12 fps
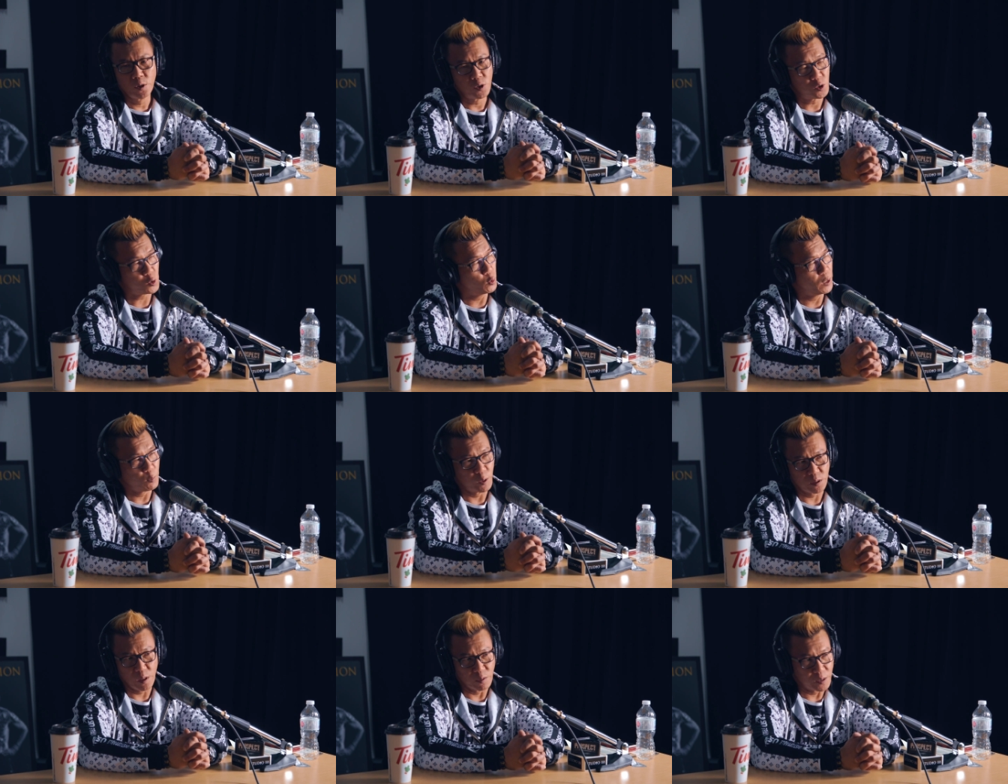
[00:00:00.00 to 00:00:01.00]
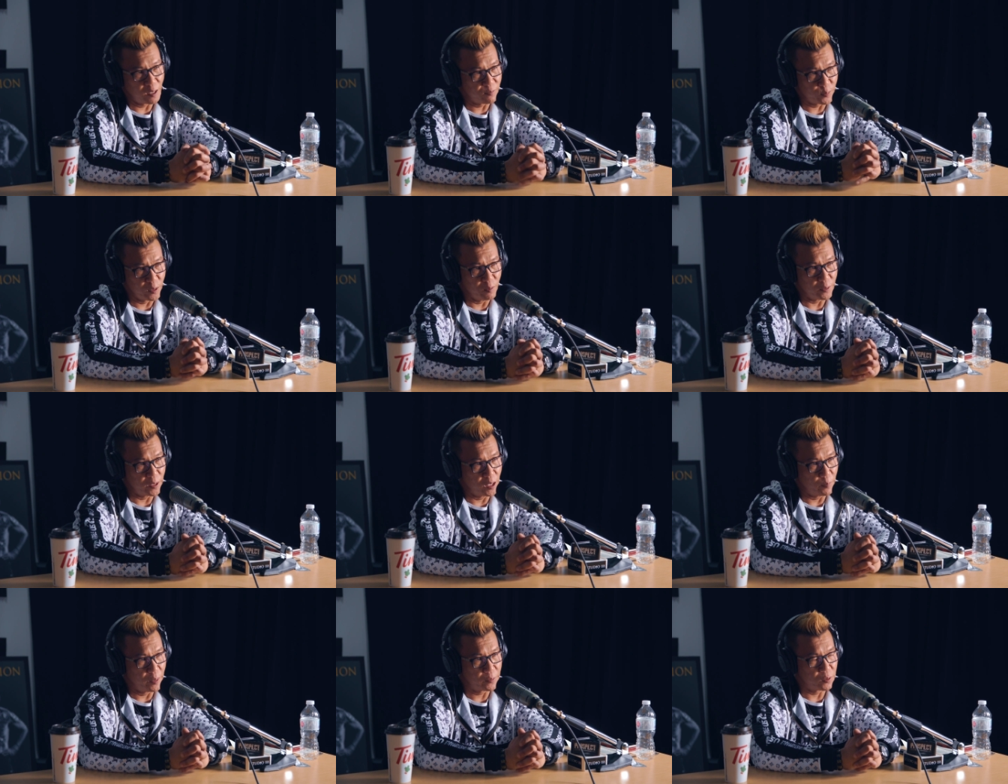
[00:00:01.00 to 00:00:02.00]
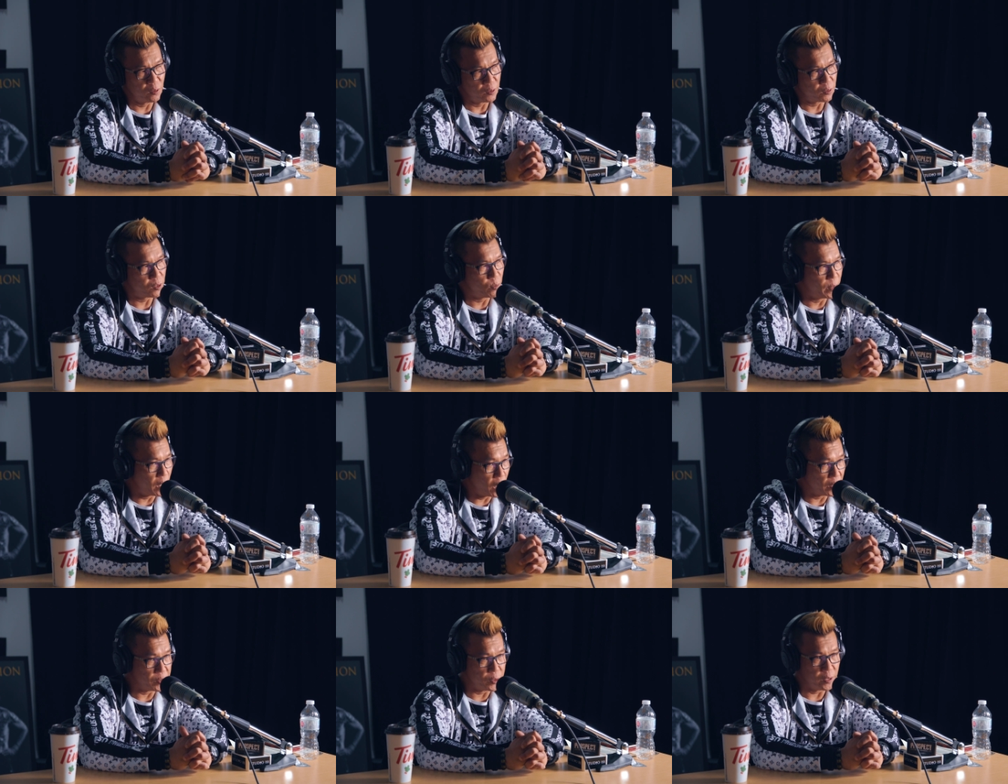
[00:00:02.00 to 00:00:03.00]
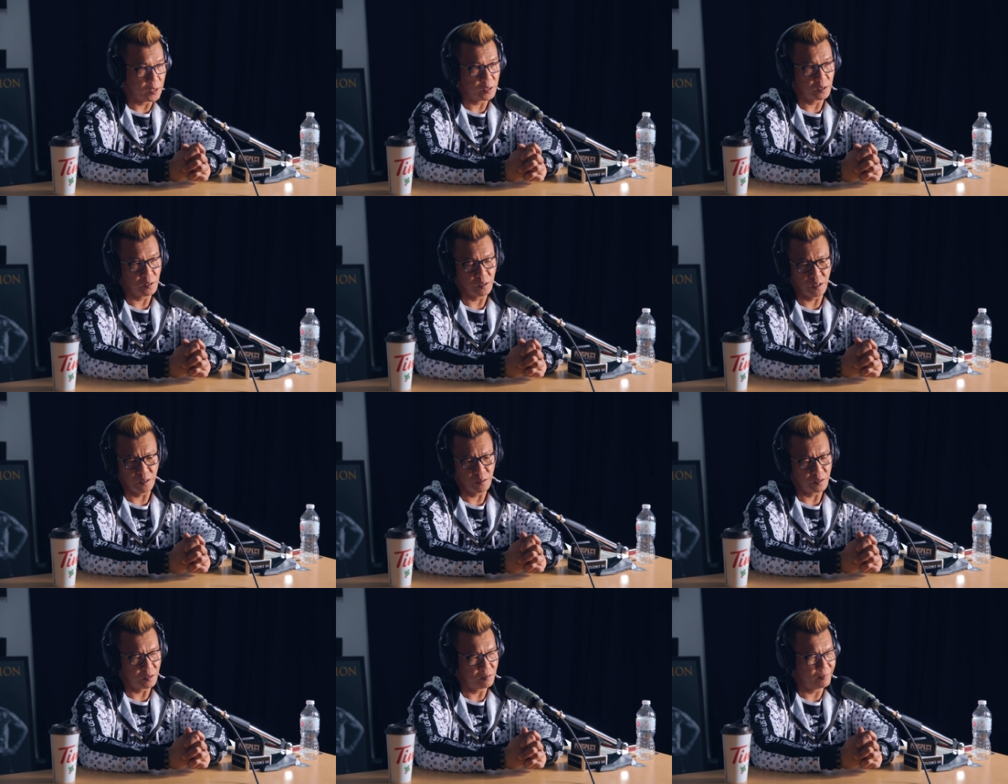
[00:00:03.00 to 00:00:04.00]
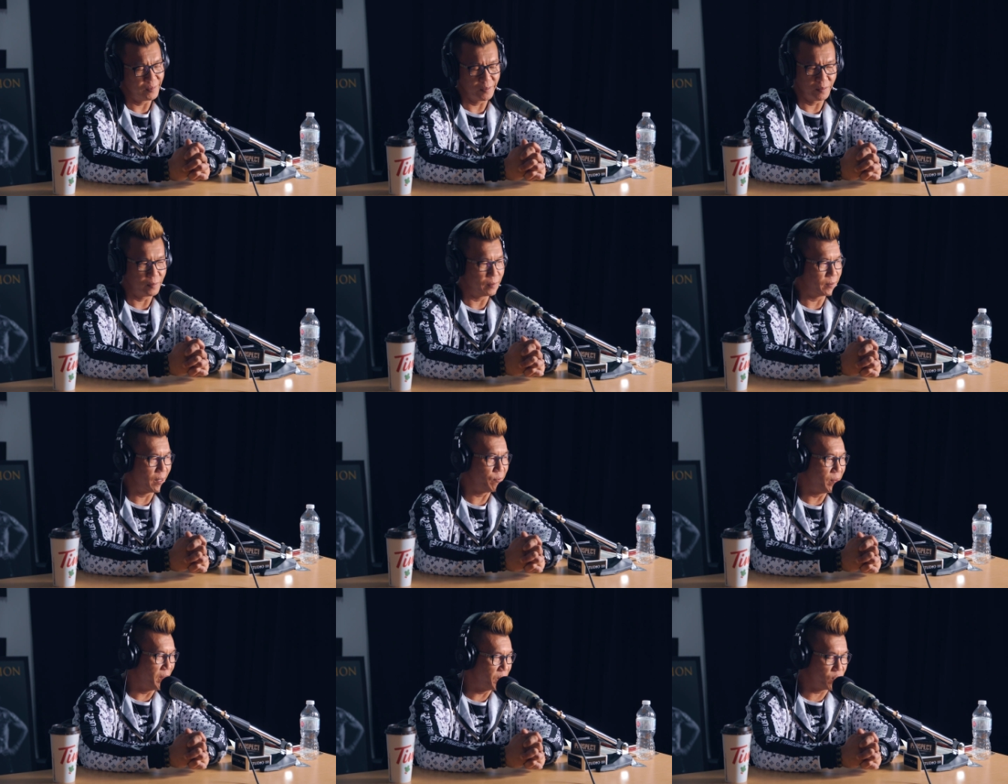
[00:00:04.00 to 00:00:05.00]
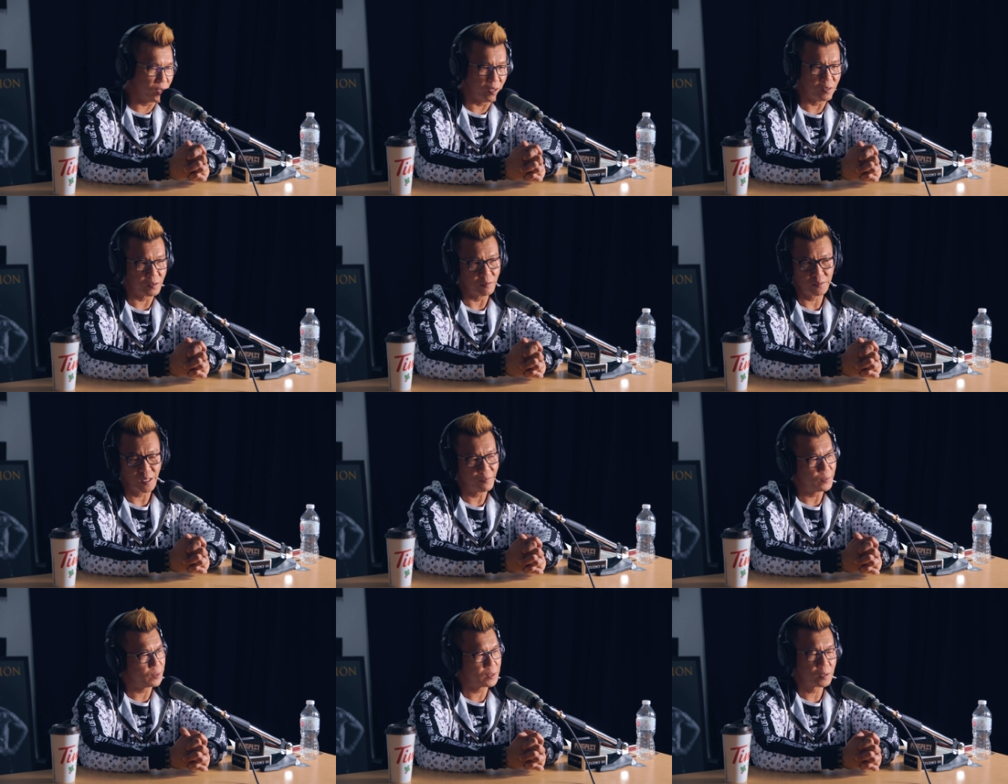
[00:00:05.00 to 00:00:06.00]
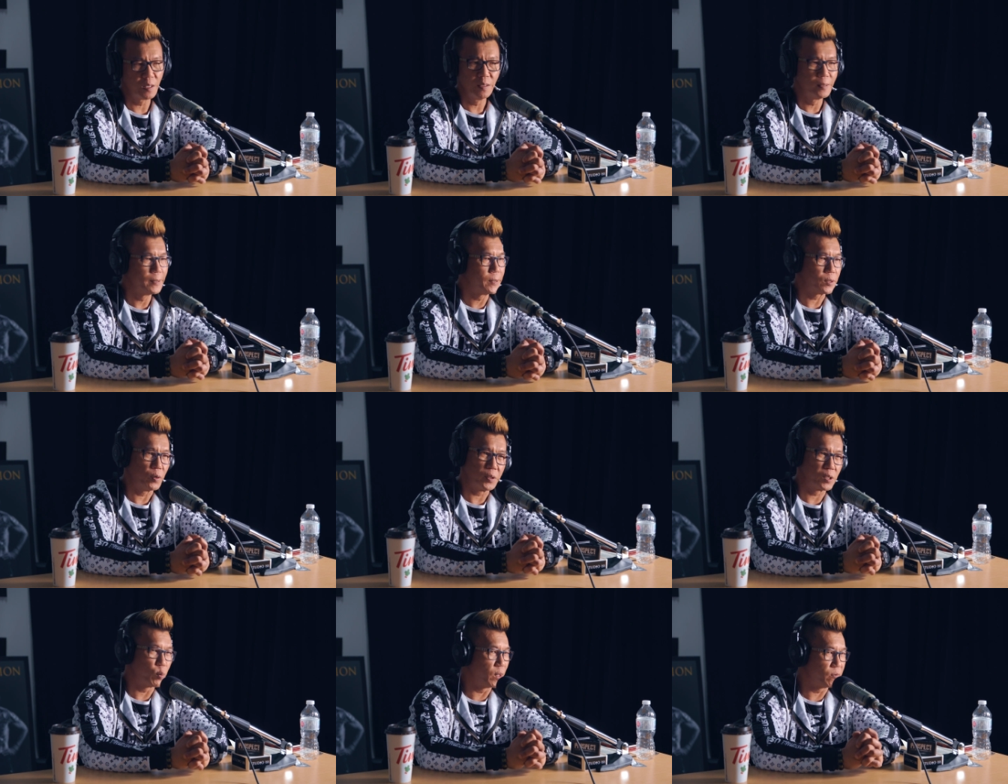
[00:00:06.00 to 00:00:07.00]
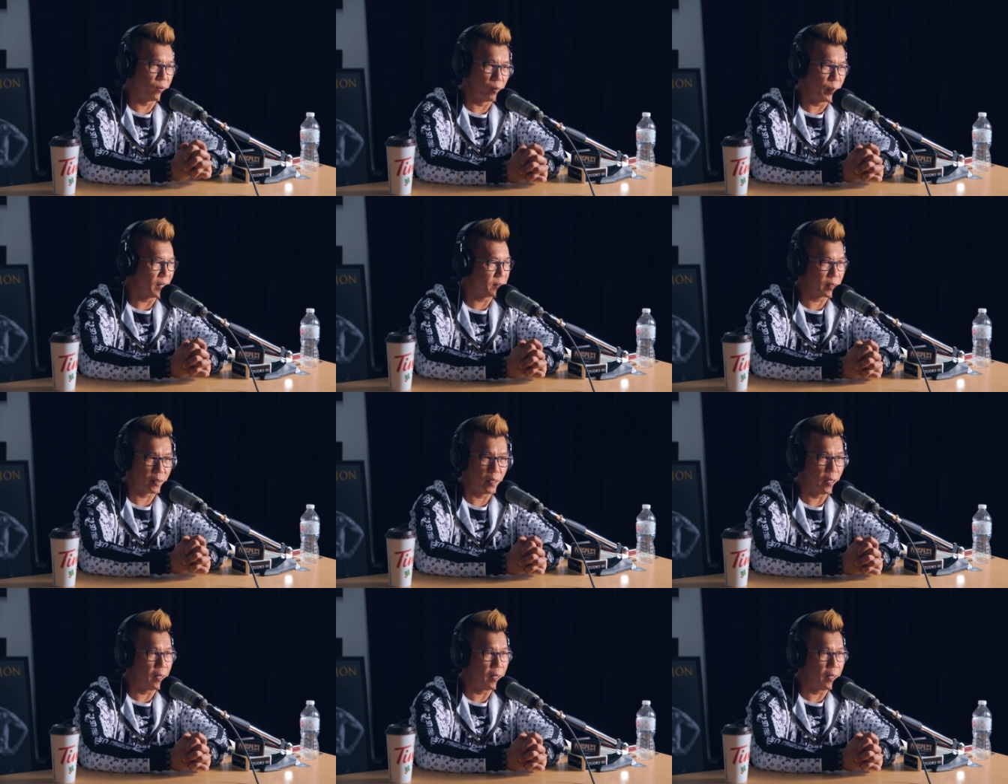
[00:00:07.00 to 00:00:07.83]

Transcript: Schooling was so tough, bro. You know what I mean? To learn the terminologies and the definitions and stuff. It's just so I just went for basic